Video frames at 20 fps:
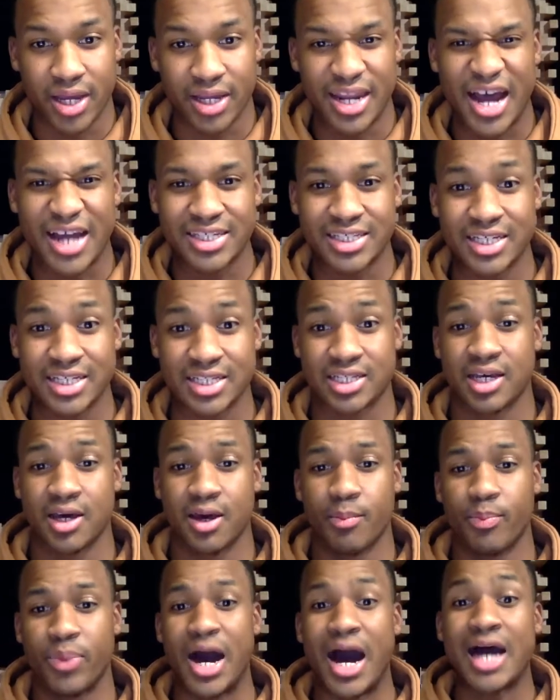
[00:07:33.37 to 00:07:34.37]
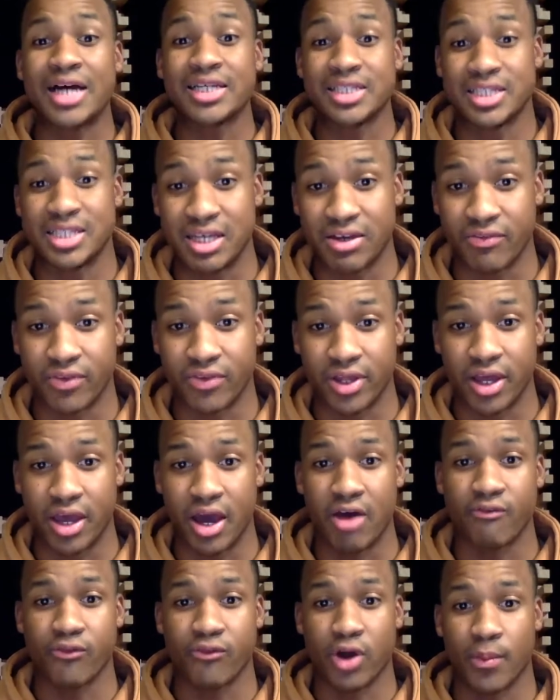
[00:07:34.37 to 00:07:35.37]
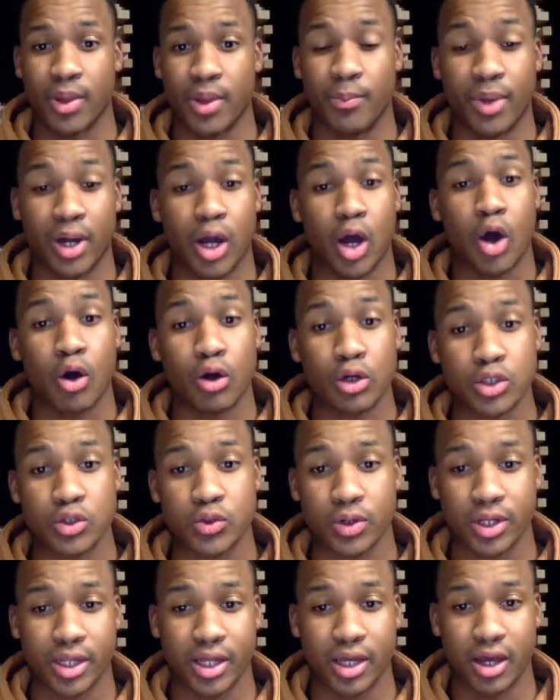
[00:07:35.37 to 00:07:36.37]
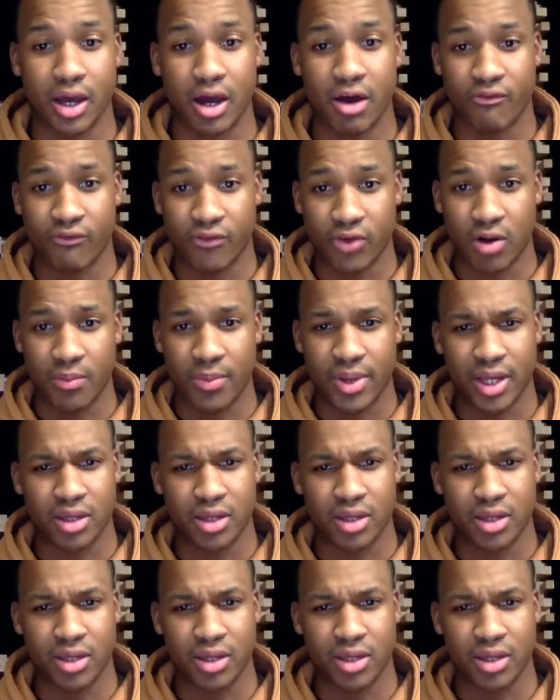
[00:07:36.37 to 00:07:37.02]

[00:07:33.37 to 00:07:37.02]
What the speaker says: not just positively affirming, but culturally affirming.